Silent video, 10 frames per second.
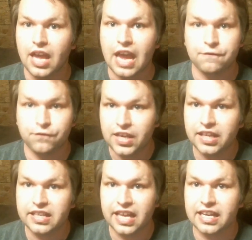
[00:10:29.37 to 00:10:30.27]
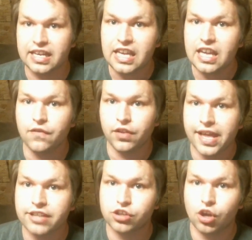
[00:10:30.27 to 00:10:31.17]
and feeling like an
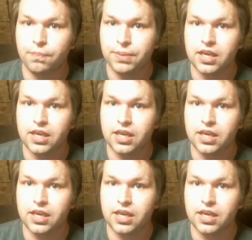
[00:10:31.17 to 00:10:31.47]
evil SOB,